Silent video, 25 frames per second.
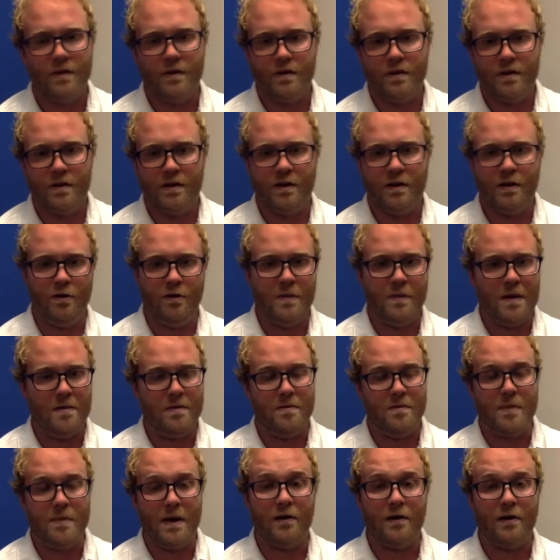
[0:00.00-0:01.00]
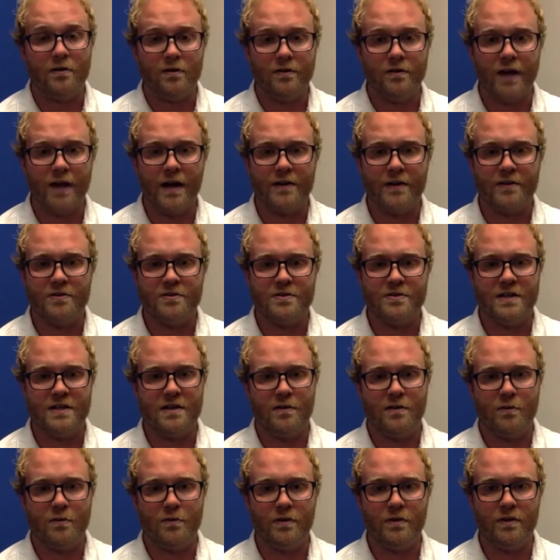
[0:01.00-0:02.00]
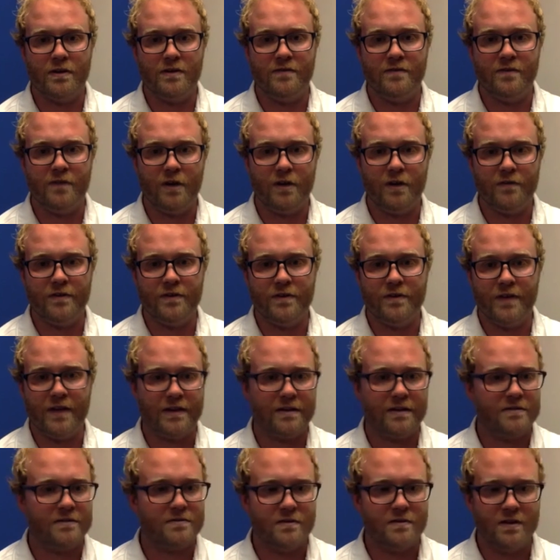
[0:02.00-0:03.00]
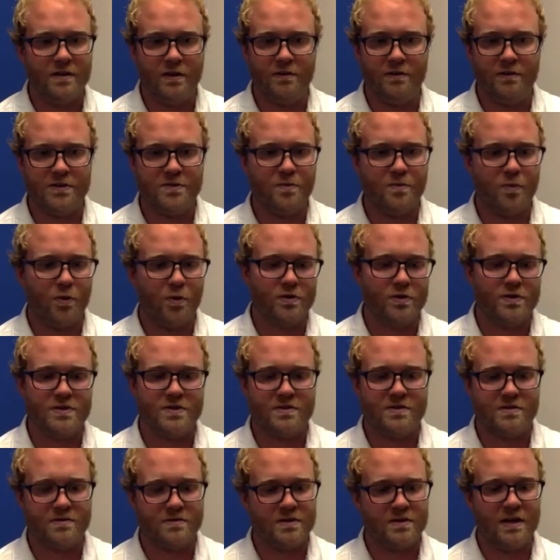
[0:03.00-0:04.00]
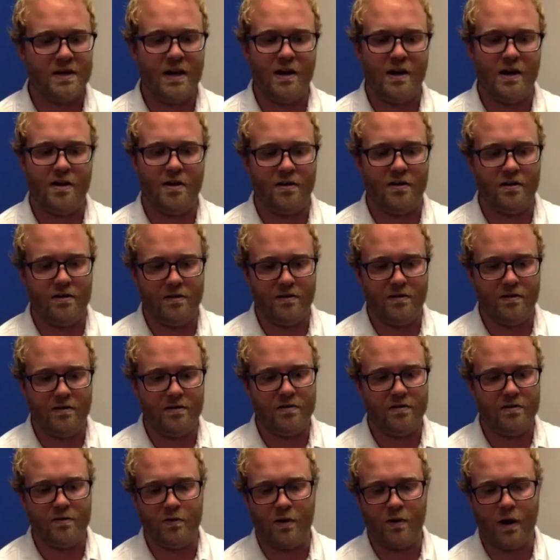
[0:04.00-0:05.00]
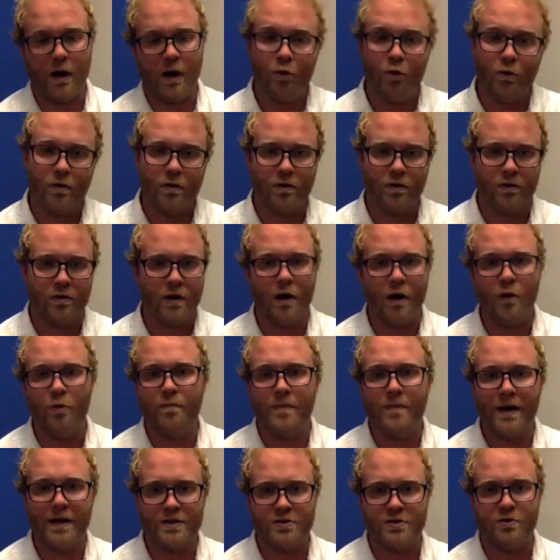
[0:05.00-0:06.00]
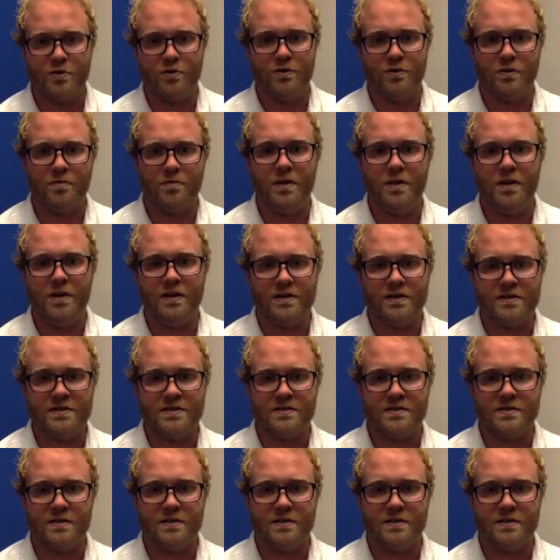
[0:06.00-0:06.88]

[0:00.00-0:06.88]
You know, maybe medical doctors that are really involved in, like, you know, sports care or outpatient orthopedics